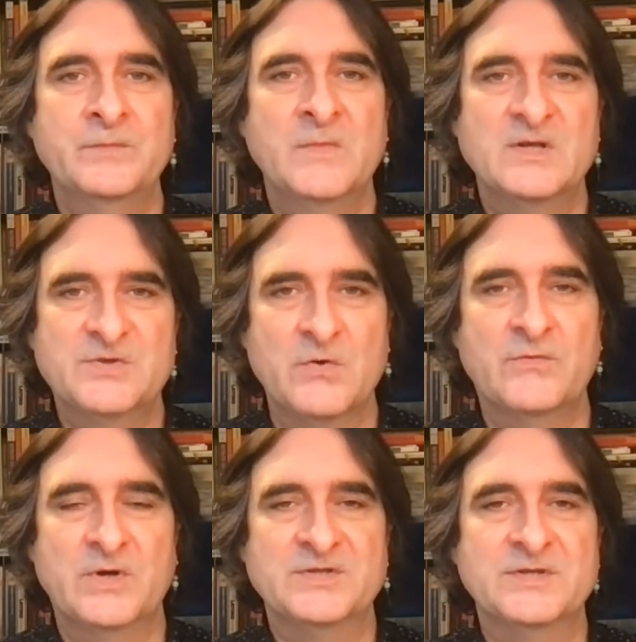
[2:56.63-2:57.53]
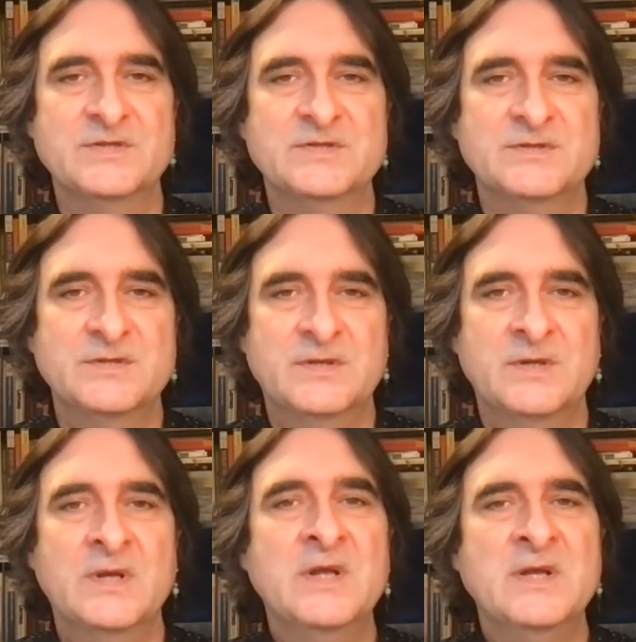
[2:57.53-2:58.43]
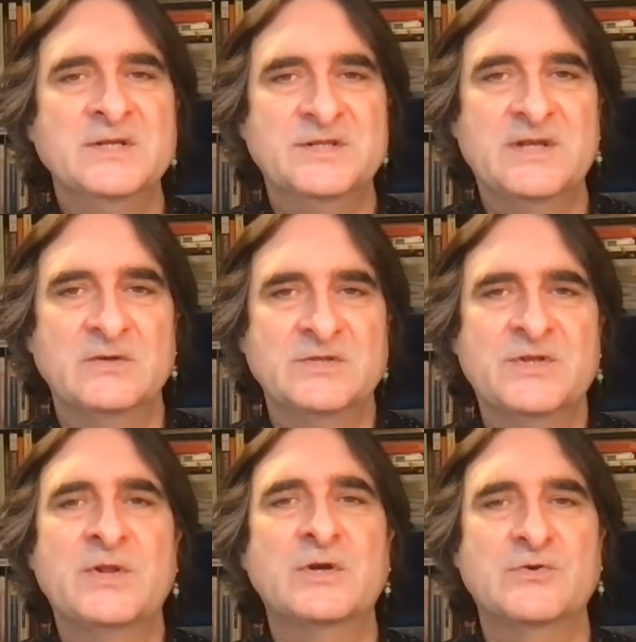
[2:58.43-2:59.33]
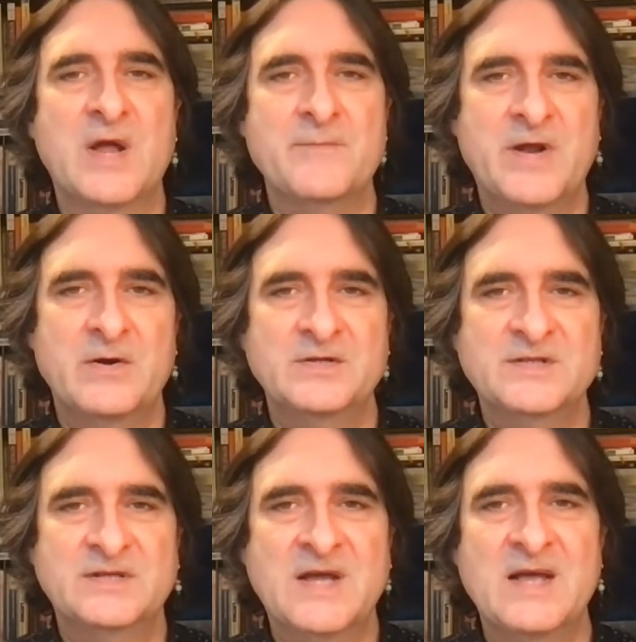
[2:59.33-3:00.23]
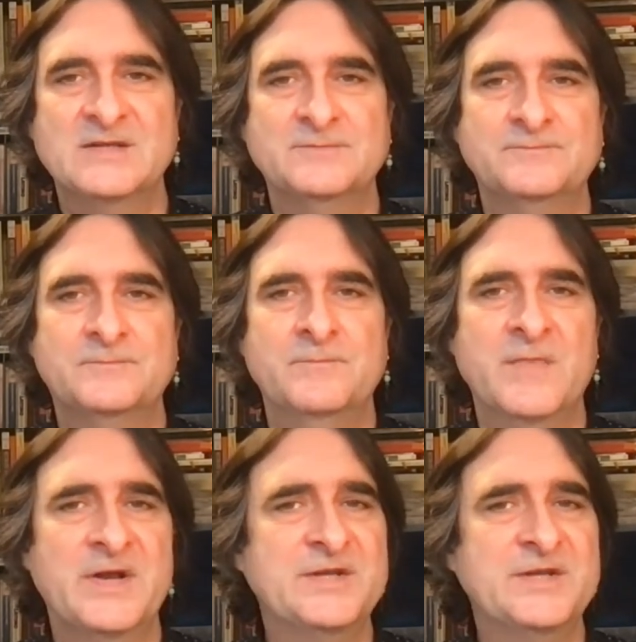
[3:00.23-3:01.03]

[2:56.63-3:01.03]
So, for instance, she tells us that her grandparents had had many